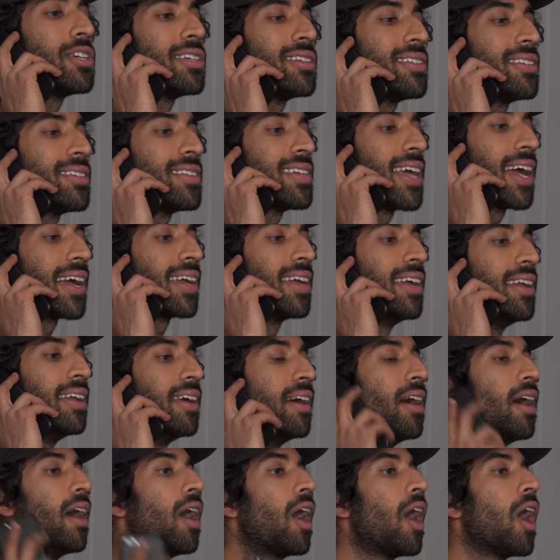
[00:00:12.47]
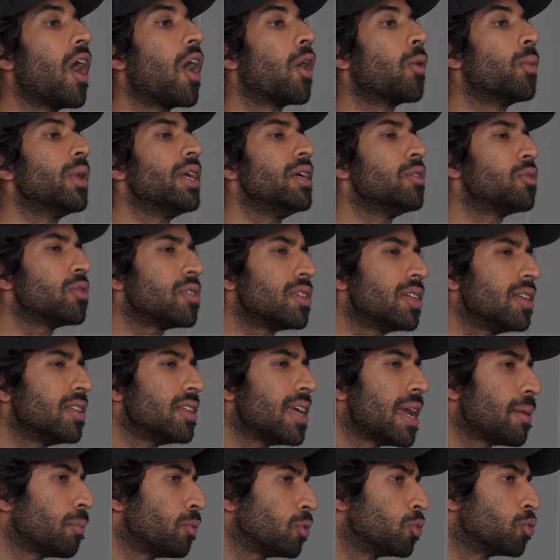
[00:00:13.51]
Just a second. Are we interested in
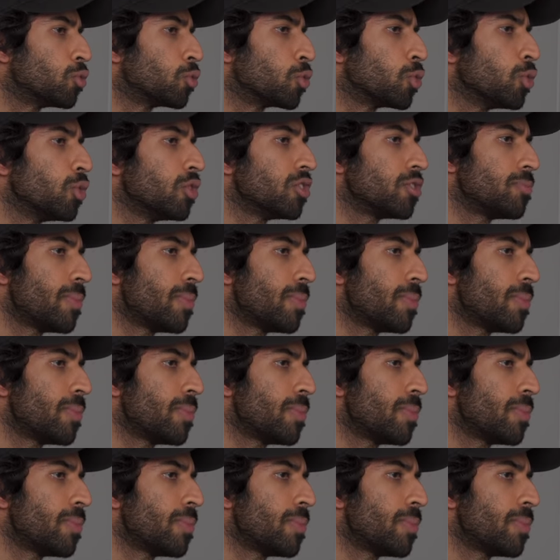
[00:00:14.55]
the April Drool